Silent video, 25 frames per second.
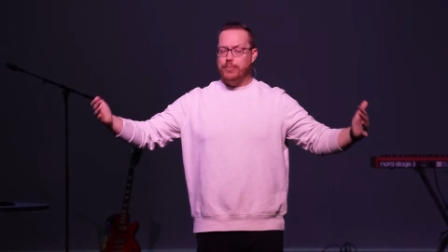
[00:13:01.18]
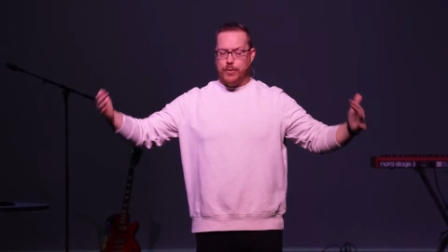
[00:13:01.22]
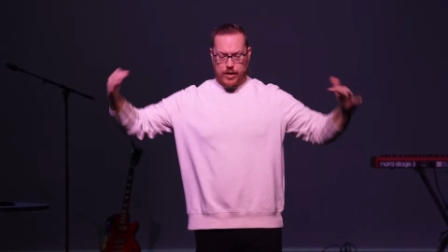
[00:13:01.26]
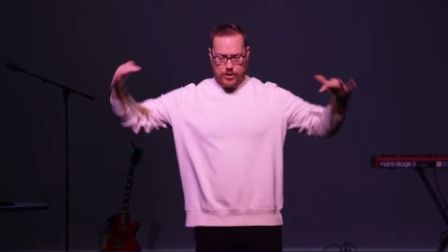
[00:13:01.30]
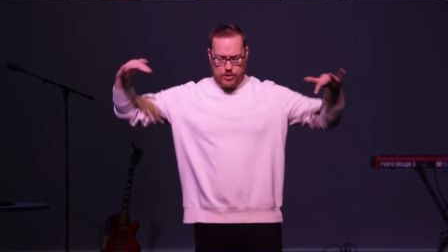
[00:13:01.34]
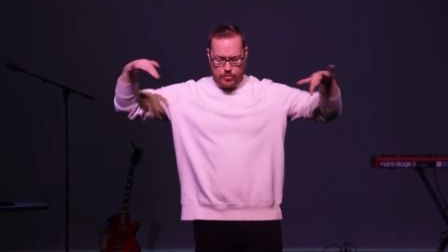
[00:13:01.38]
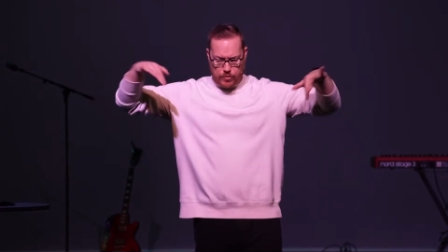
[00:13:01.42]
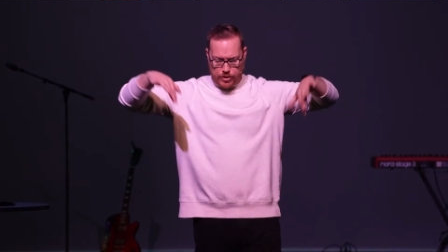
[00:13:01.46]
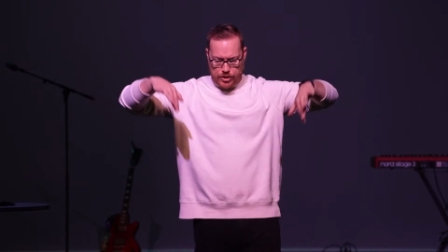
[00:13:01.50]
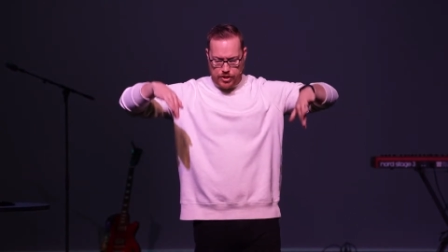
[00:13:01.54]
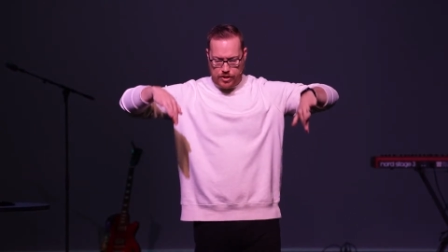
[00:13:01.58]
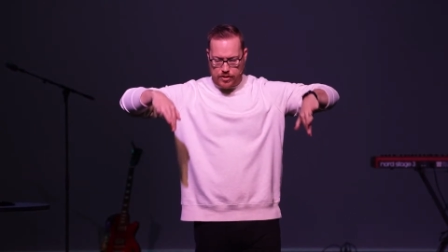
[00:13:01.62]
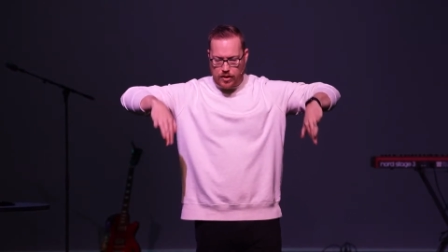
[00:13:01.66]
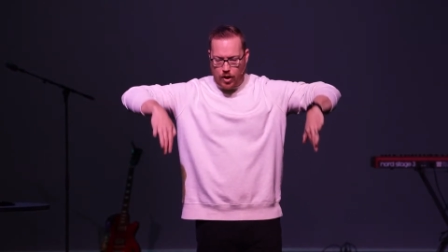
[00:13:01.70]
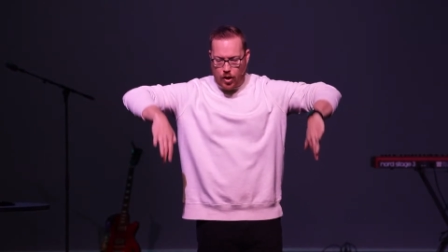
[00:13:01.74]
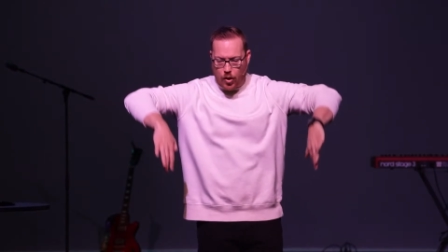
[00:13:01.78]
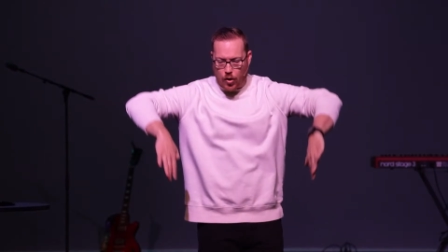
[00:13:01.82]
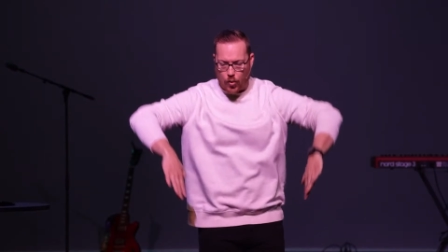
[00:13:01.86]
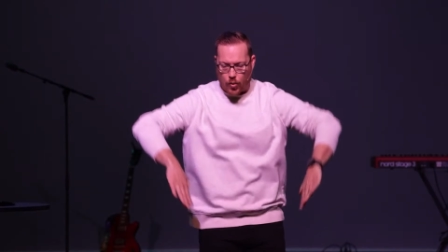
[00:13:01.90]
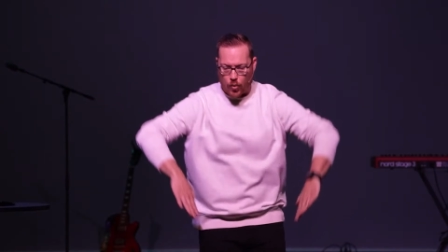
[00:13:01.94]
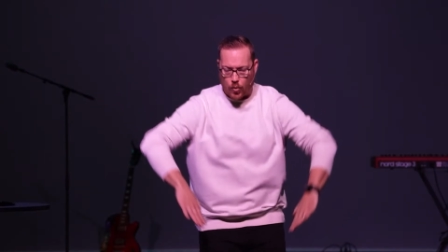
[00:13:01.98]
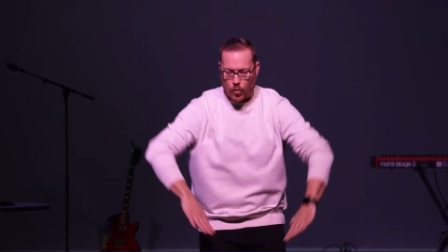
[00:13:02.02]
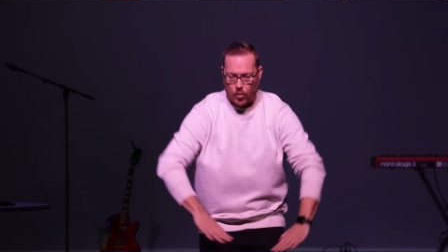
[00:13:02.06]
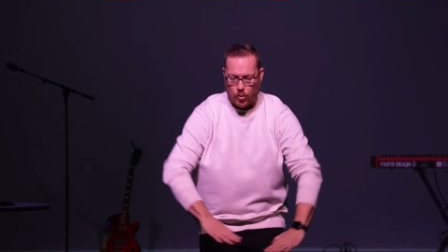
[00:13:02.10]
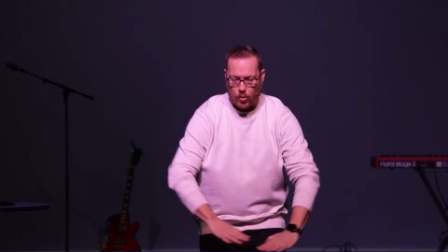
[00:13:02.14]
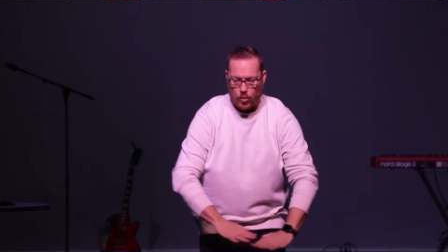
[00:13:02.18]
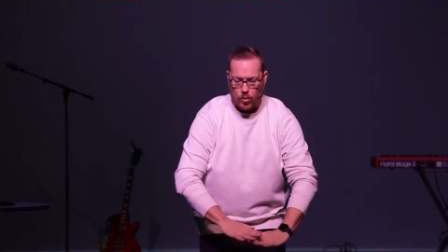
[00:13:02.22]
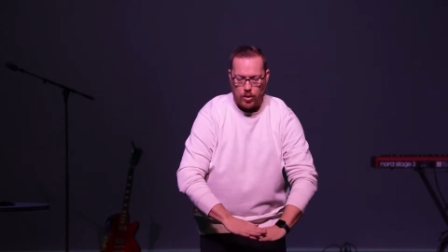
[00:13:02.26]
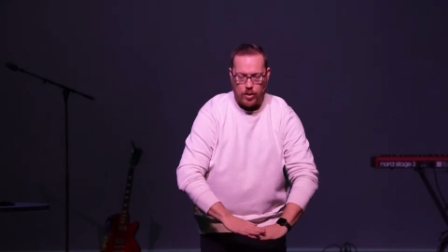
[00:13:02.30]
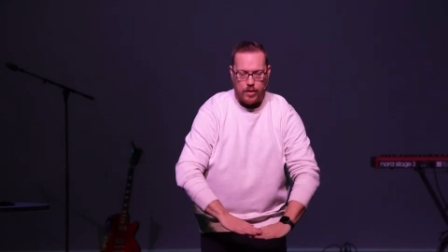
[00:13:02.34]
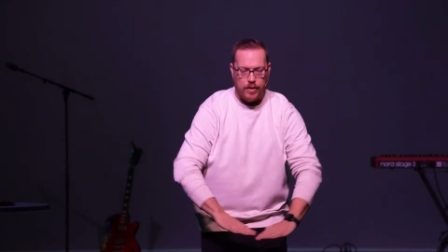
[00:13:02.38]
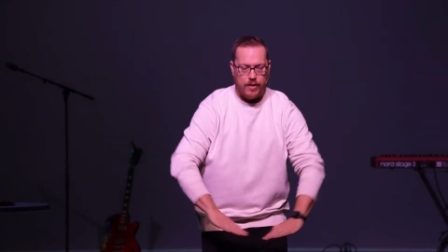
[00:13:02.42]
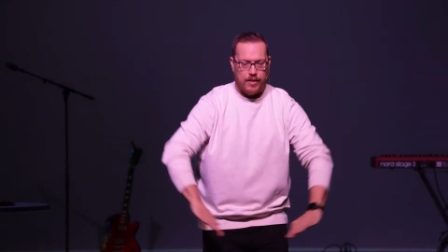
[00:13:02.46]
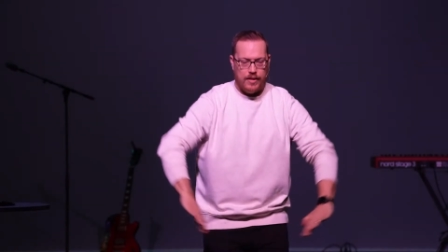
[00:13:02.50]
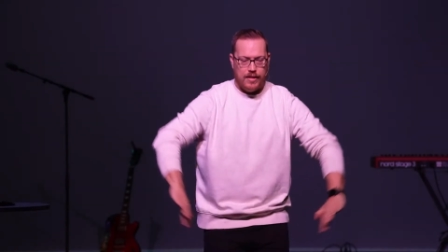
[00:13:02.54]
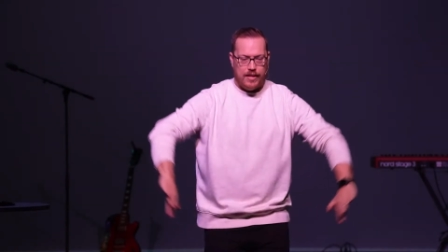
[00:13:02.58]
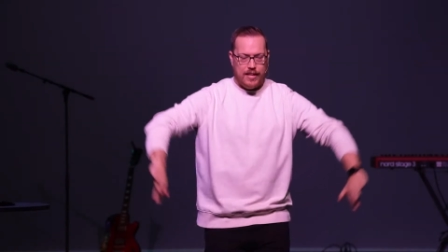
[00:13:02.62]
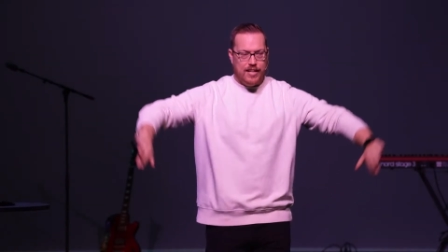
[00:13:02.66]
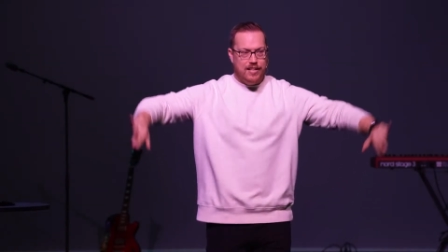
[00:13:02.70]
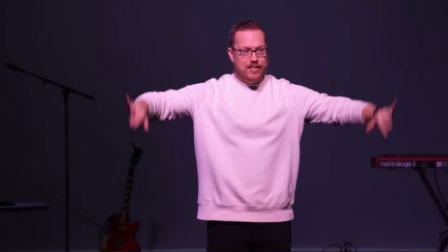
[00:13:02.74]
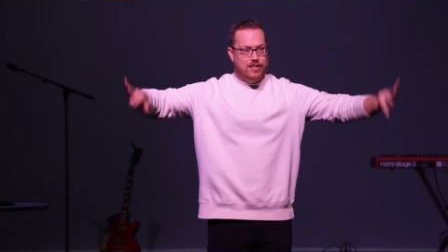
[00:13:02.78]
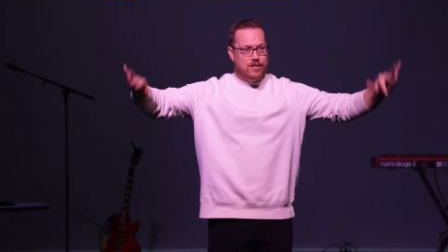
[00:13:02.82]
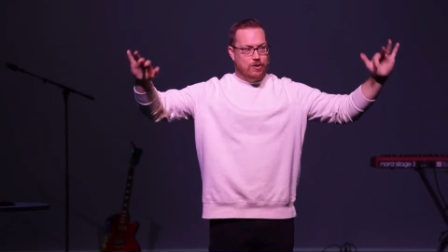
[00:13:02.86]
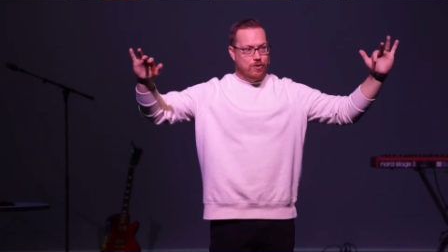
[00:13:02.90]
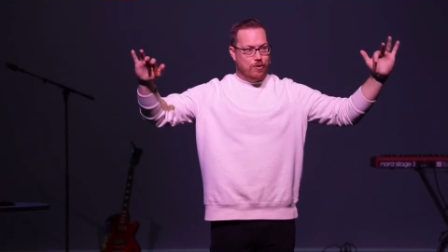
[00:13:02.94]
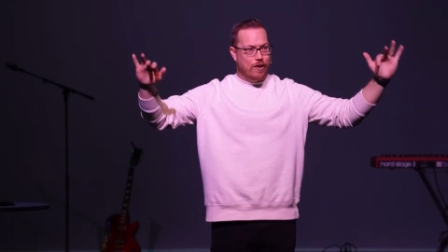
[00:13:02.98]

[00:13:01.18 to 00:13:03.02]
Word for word: press, which is a hole in the